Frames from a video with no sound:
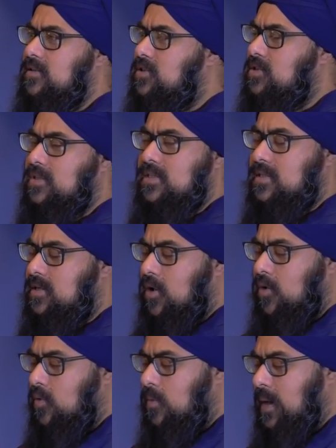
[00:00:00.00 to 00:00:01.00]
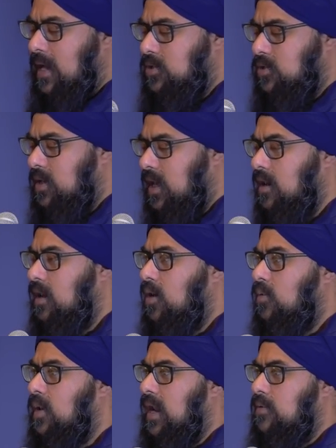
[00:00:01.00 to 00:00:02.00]
just to remind you again,
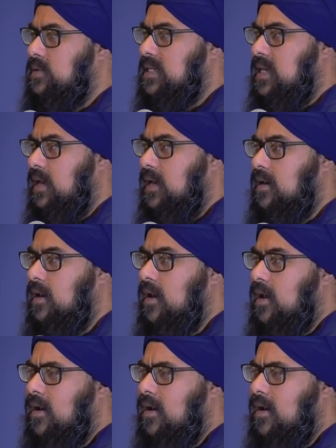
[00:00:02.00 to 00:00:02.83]
when I was a kid,